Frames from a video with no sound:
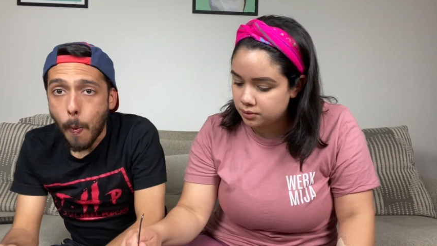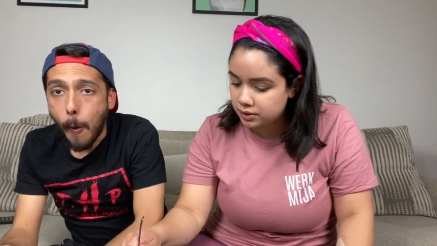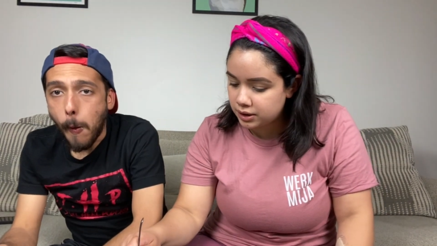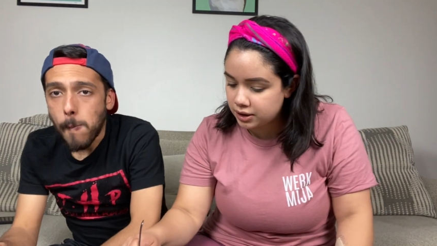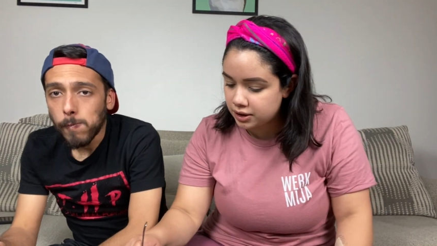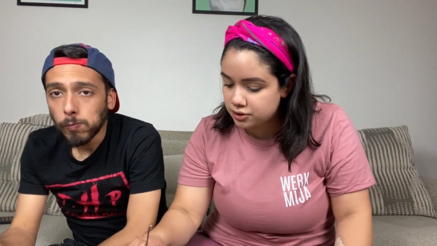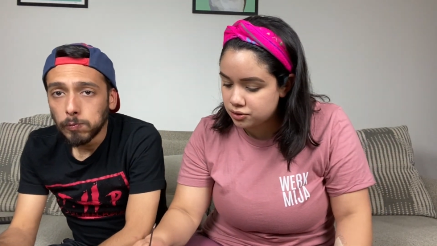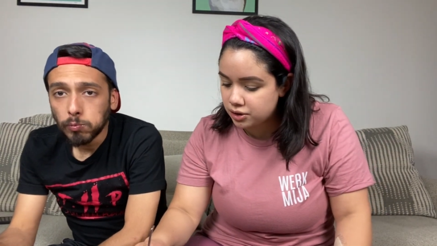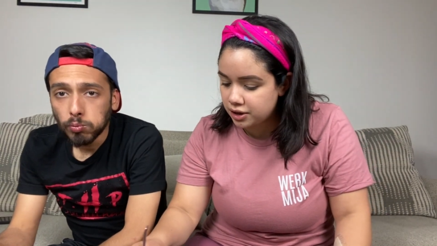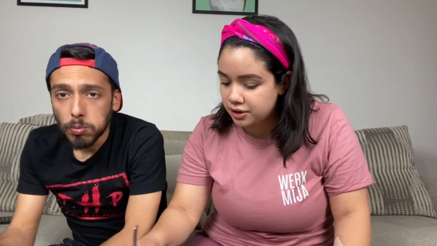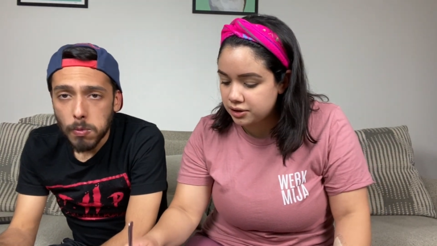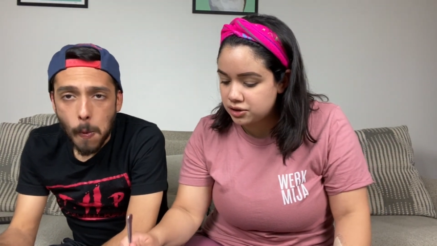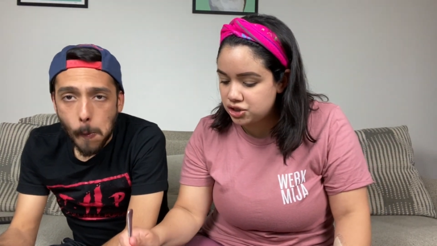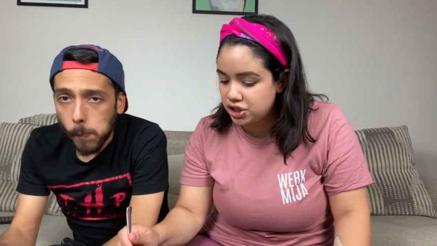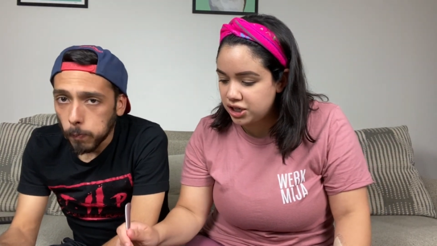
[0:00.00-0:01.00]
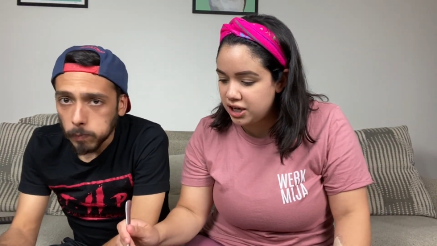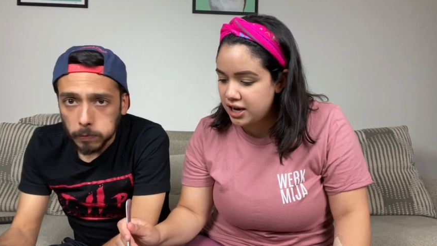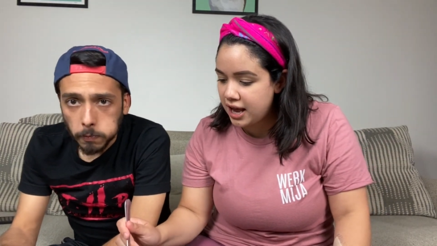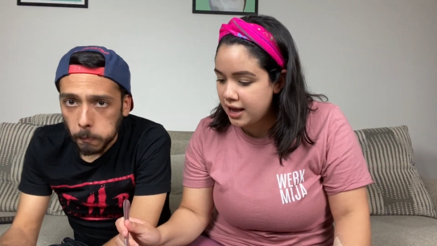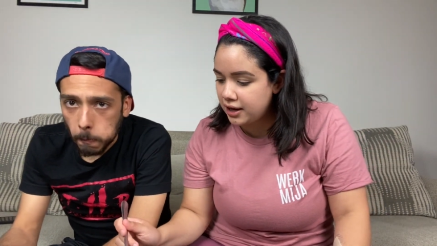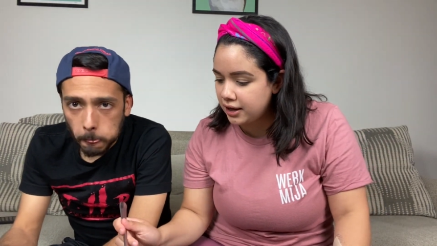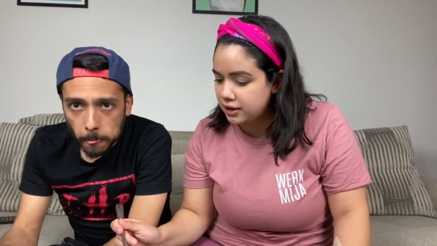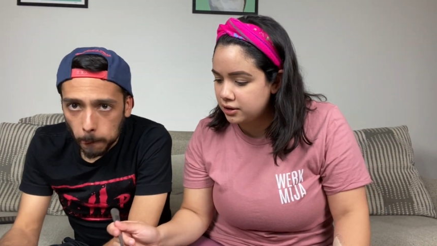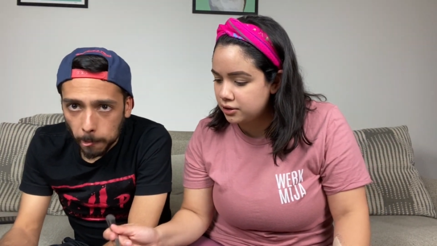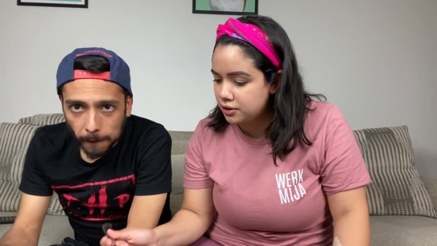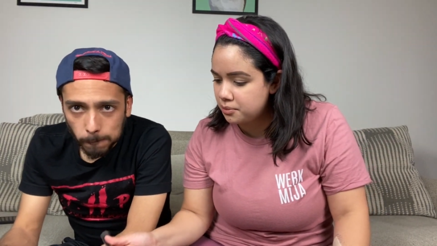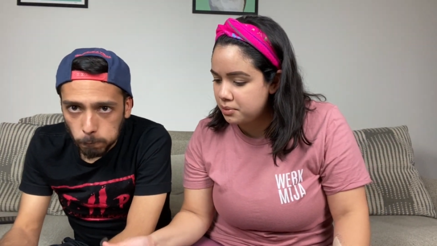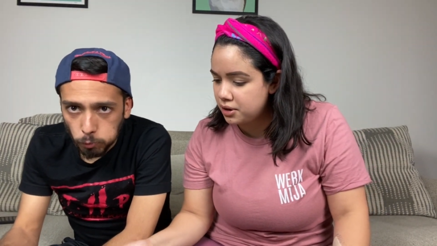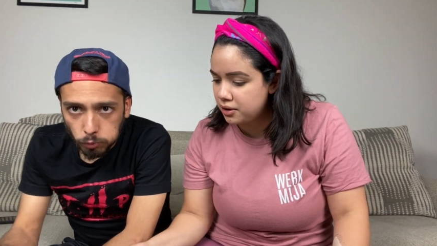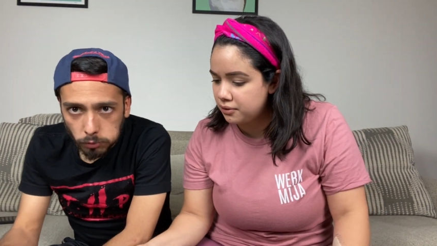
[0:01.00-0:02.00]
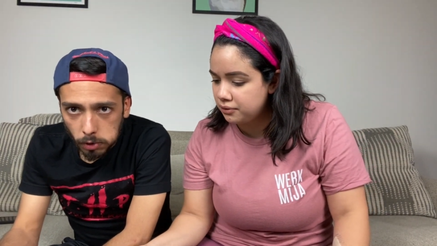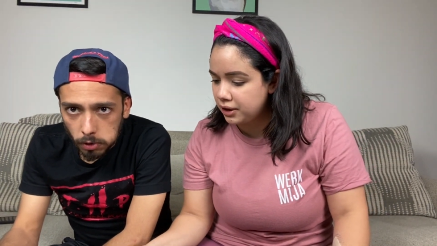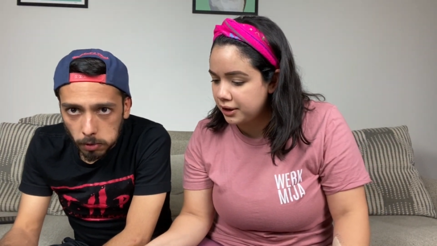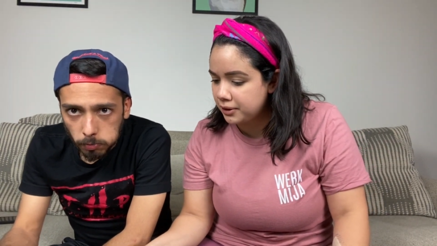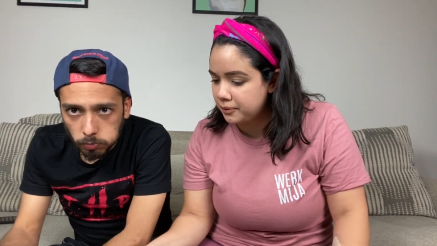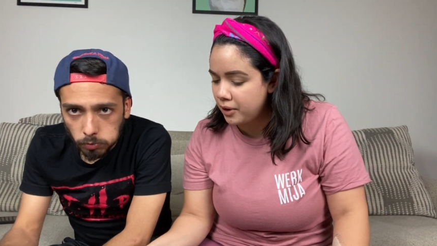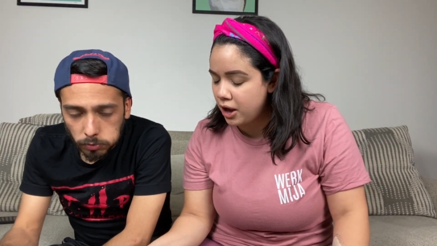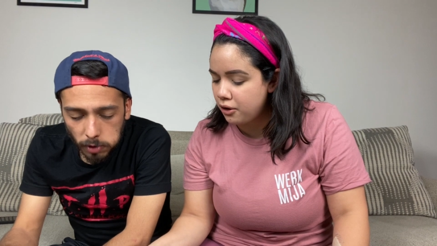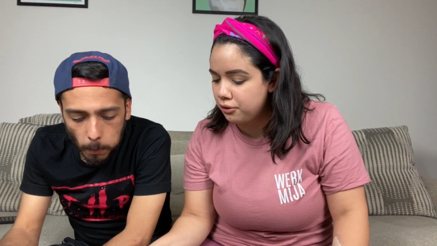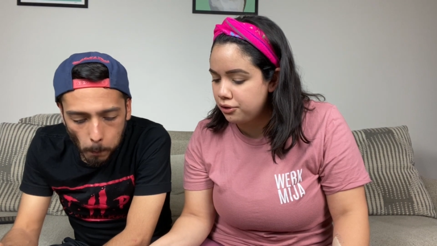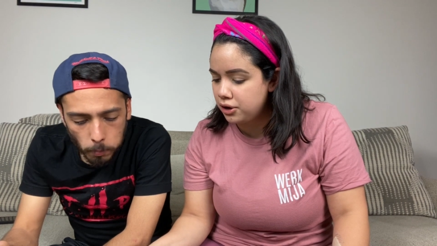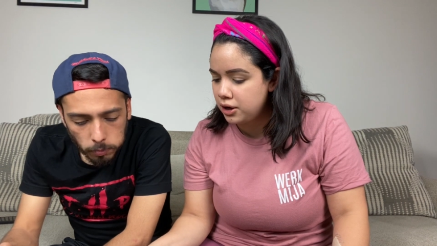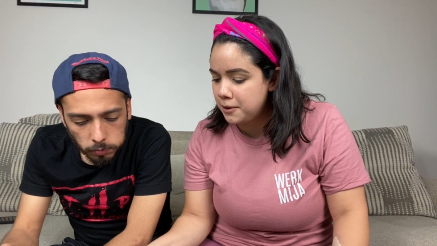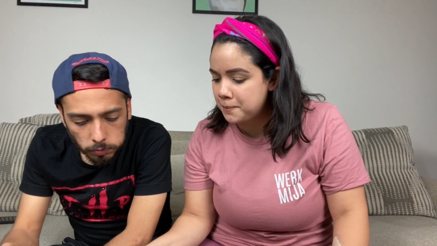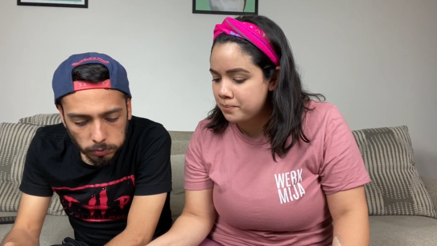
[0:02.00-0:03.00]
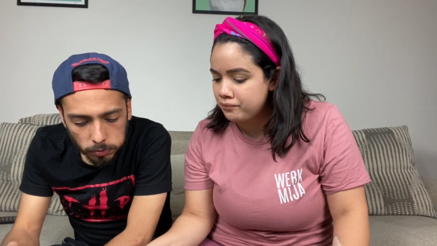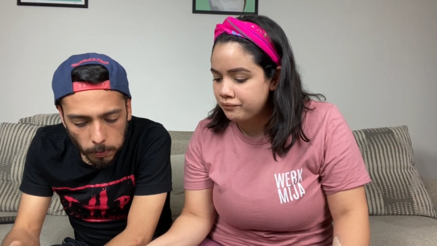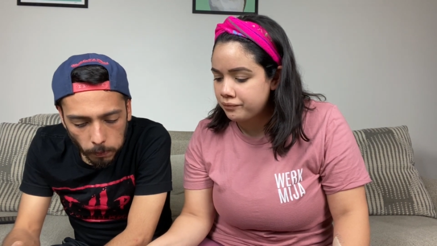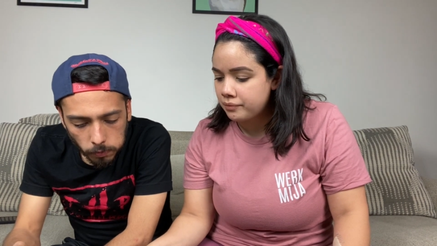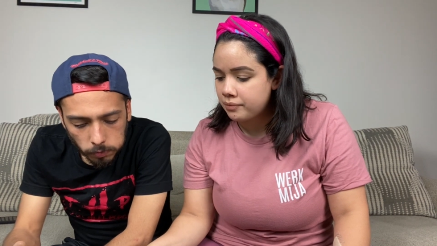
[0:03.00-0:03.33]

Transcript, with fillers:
Speaker 1: I gotta try that. Chicken had like a little bit of like healthy,